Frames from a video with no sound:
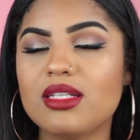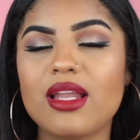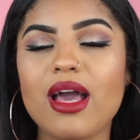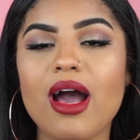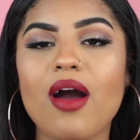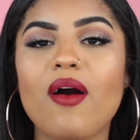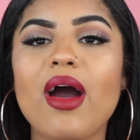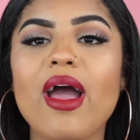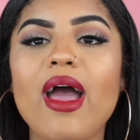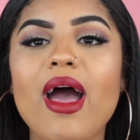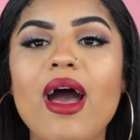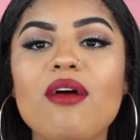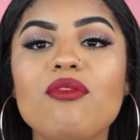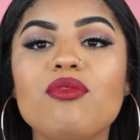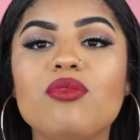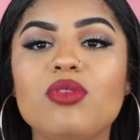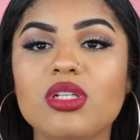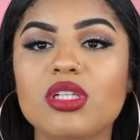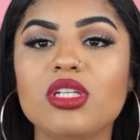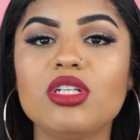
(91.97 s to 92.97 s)
Now I
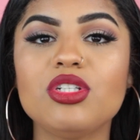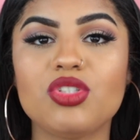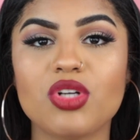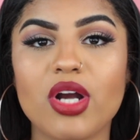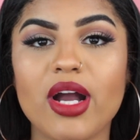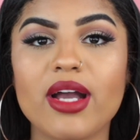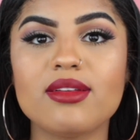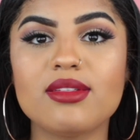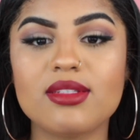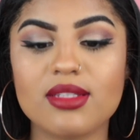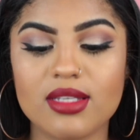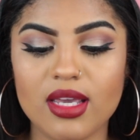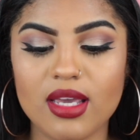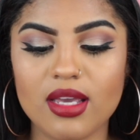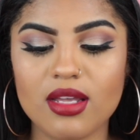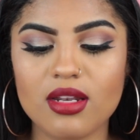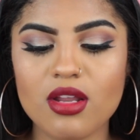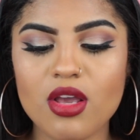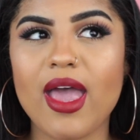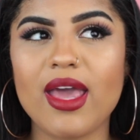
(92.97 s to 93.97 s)
have really dry
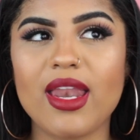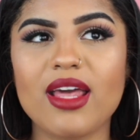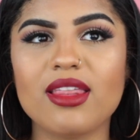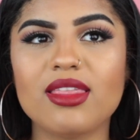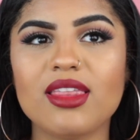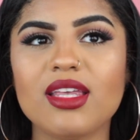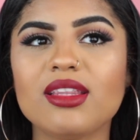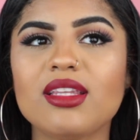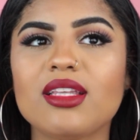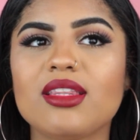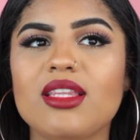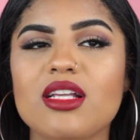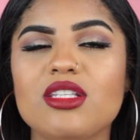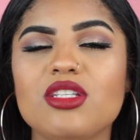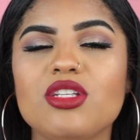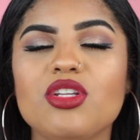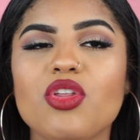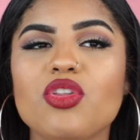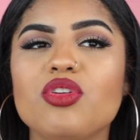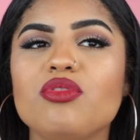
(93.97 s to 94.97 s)
skin, and I think that
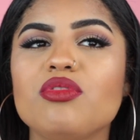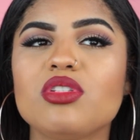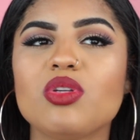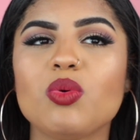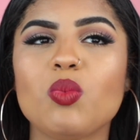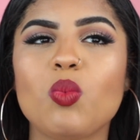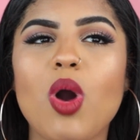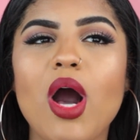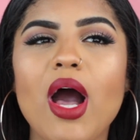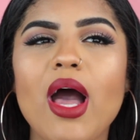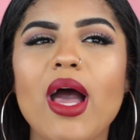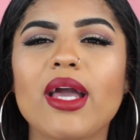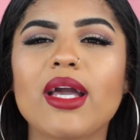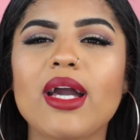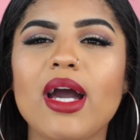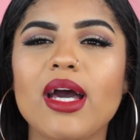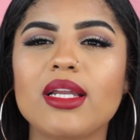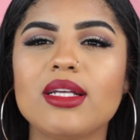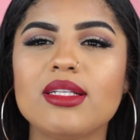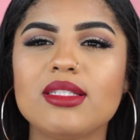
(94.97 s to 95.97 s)
that's another reason why I
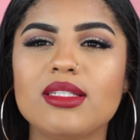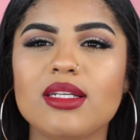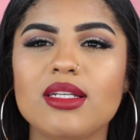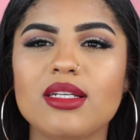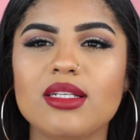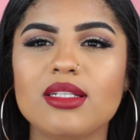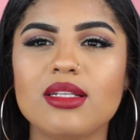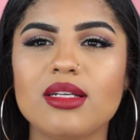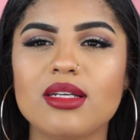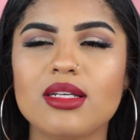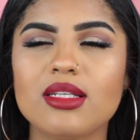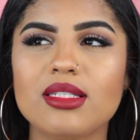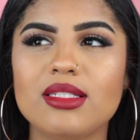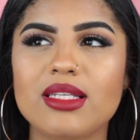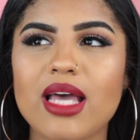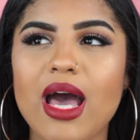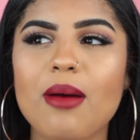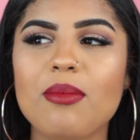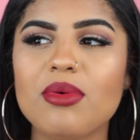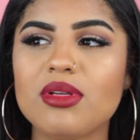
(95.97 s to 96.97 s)
kind of didn't
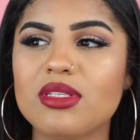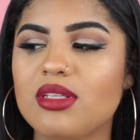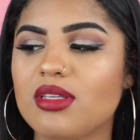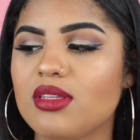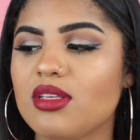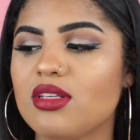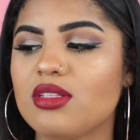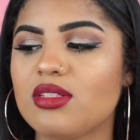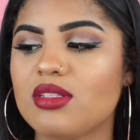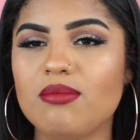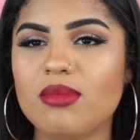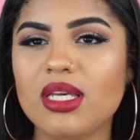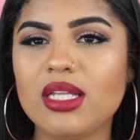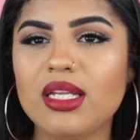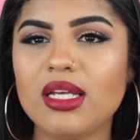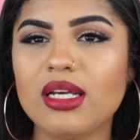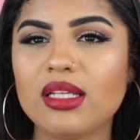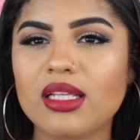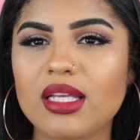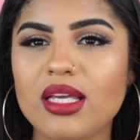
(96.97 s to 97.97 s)
dab into this
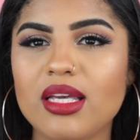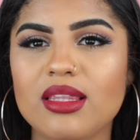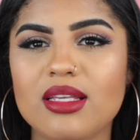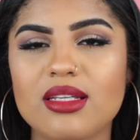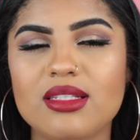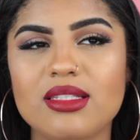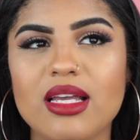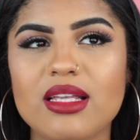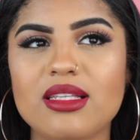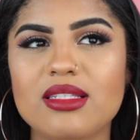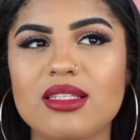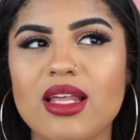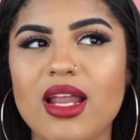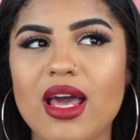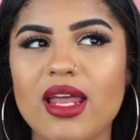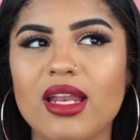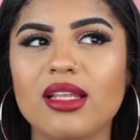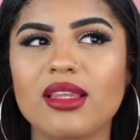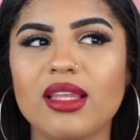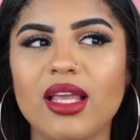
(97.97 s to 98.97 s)
immediately, in the sense that
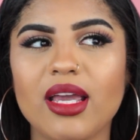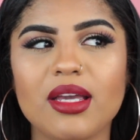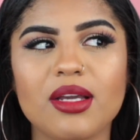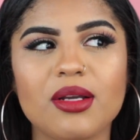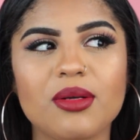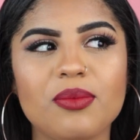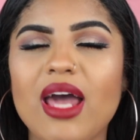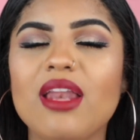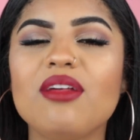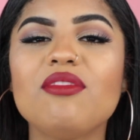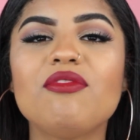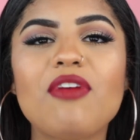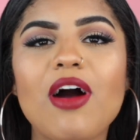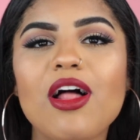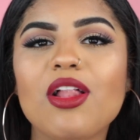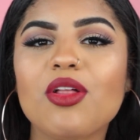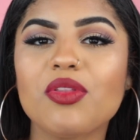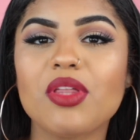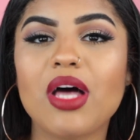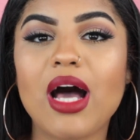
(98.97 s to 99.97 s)
I didn't
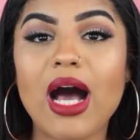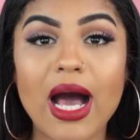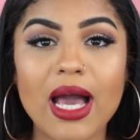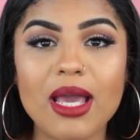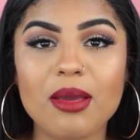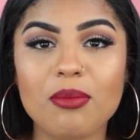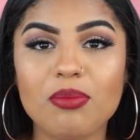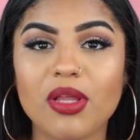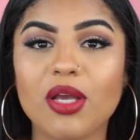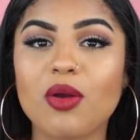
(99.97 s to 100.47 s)
follow the hype.